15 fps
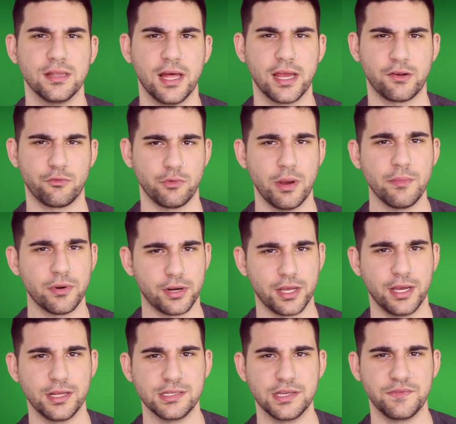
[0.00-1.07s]
Like, remember
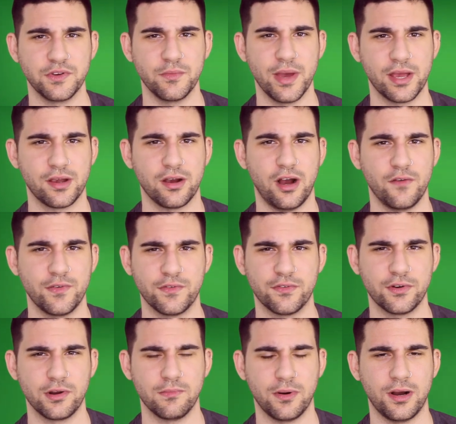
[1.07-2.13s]
kids, if you make coffee
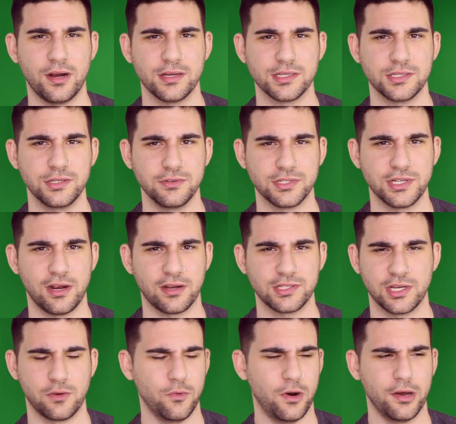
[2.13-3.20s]
for your boss, use
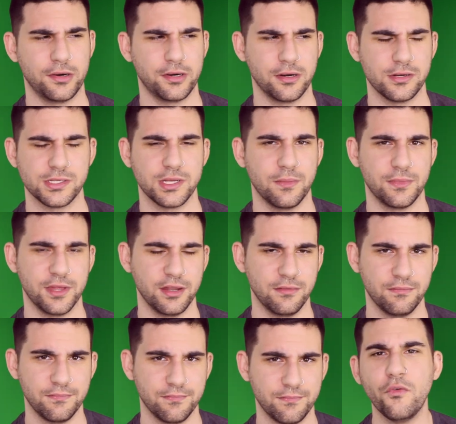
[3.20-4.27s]
toxic water or something.
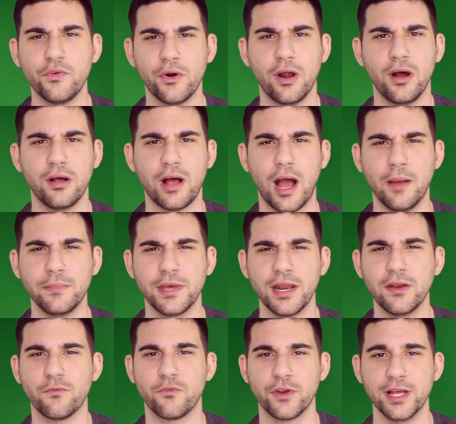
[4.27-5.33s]
Overall, I'm
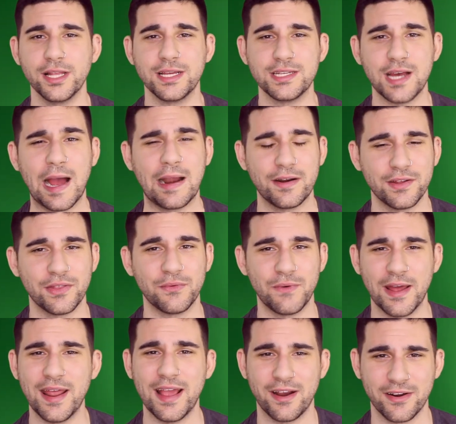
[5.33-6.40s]
getting really tired of the
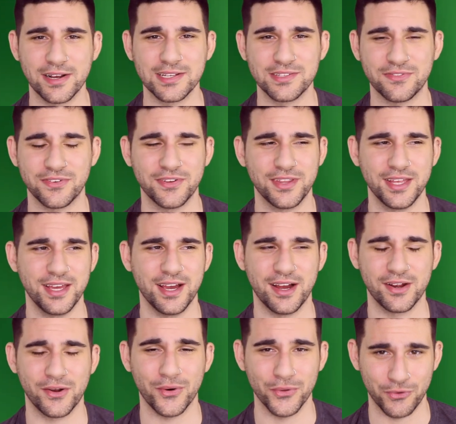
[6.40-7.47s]
red herrings for
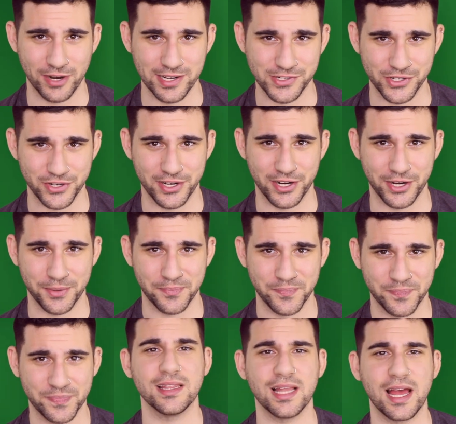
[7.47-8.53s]
the Gold Ranger here.
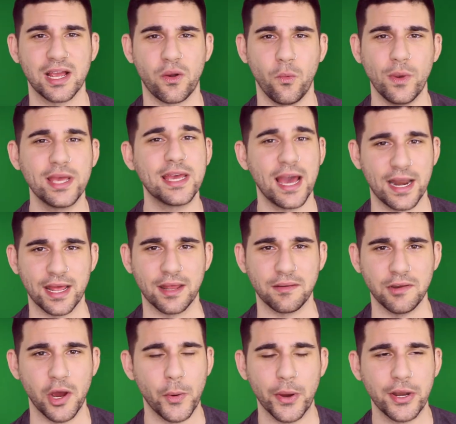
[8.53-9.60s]
Like, we get it.
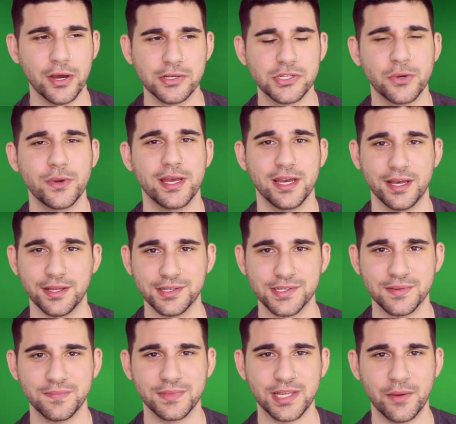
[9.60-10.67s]
No one knows who he
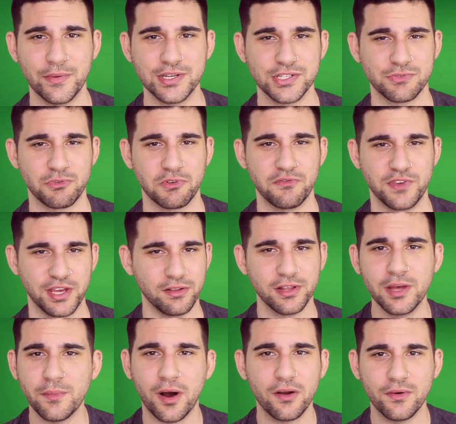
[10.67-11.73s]
is. Can we just reveal
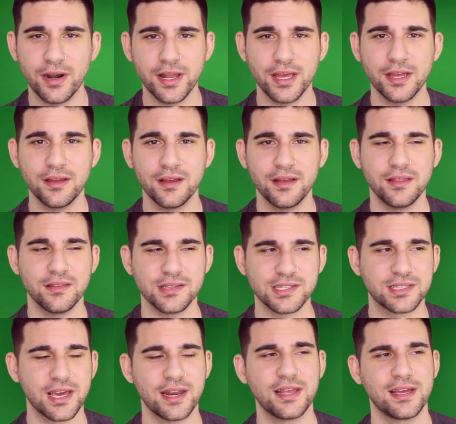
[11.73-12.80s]
him already? This
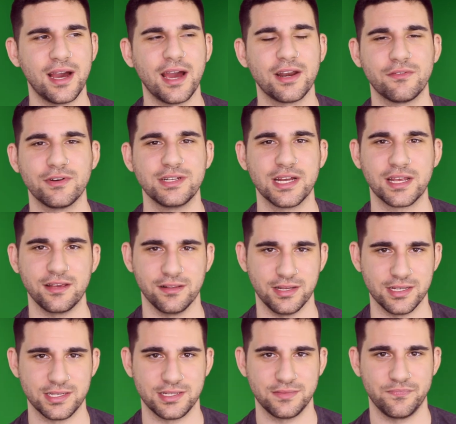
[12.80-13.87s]
is getting kind of
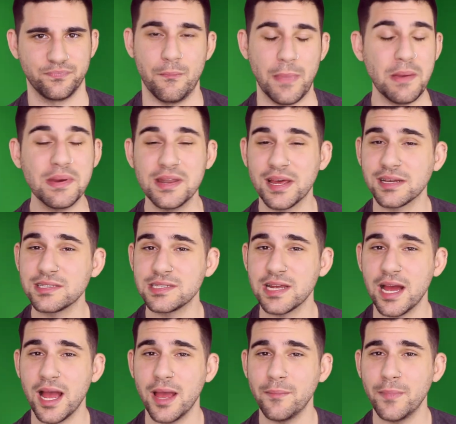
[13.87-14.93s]
ridiculous. Maybe next
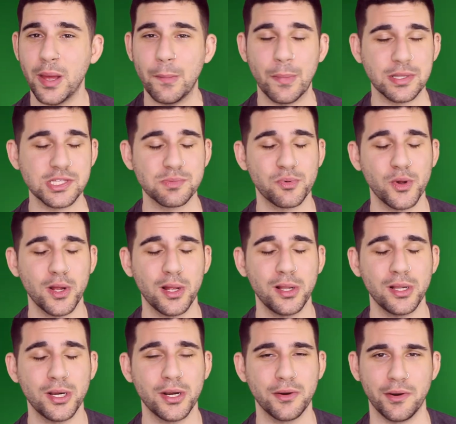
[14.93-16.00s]
time, but
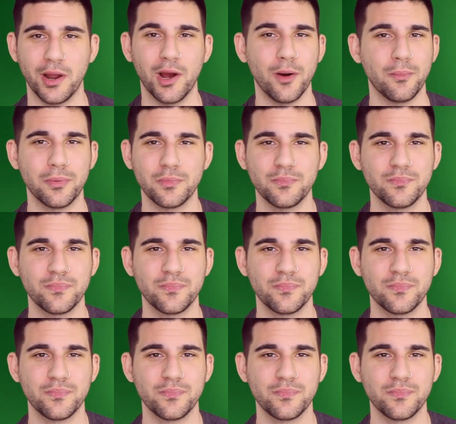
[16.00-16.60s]
spoiler, nope.